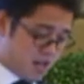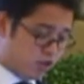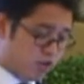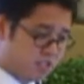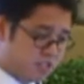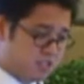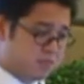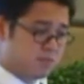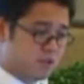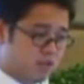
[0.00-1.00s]

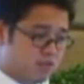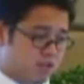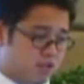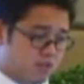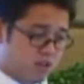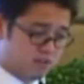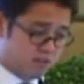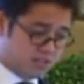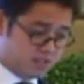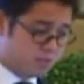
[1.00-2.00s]
criticism of
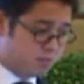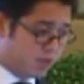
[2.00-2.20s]
recent